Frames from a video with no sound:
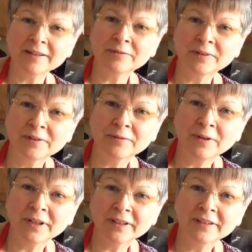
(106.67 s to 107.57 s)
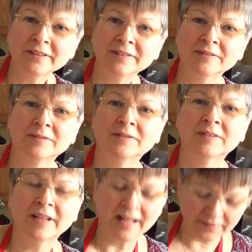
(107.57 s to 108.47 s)
for the fun.
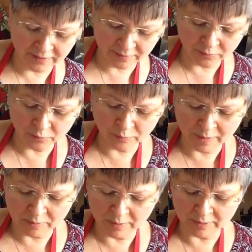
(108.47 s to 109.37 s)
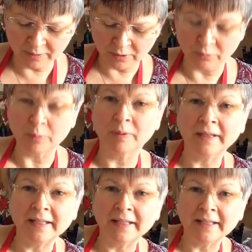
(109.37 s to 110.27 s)
Have it, maybe, we'll
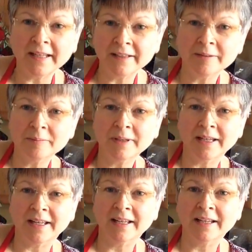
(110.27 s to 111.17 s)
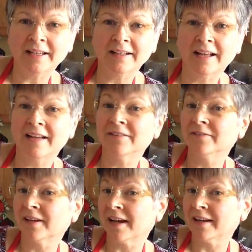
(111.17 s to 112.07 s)
play a game. And I've
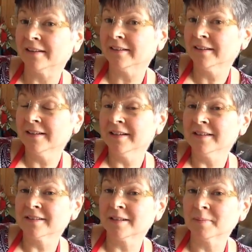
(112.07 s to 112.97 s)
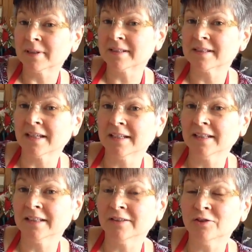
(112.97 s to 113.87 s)
got some
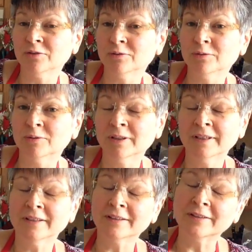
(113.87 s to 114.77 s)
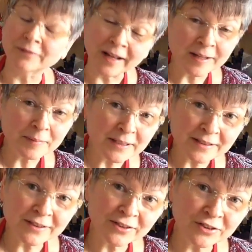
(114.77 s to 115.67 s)
exciting new developments
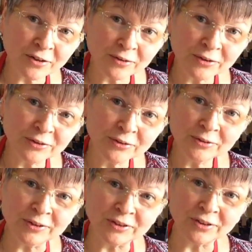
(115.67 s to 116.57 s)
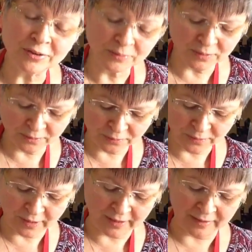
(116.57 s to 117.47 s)
to show you in terms of
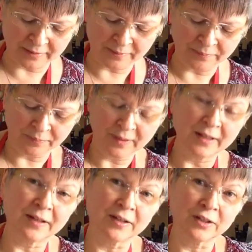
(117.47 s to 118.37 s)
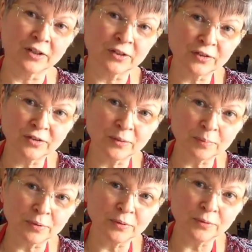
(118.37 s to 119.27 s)
Gerson
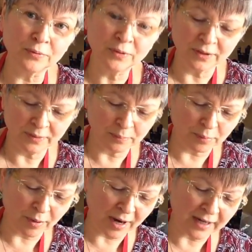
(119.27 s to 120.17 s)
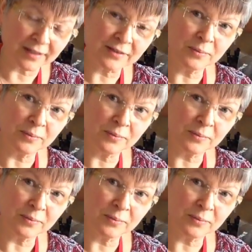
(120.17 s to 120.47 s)
approved products we